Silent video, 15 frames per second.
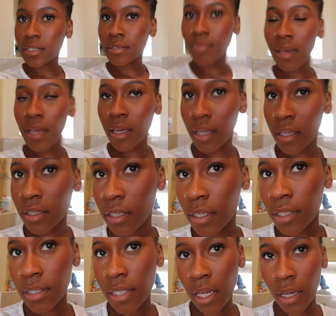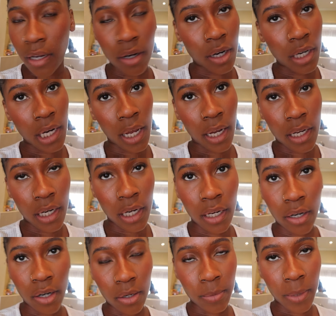is my take on like
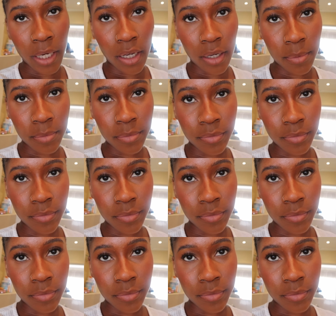clean girl makeup.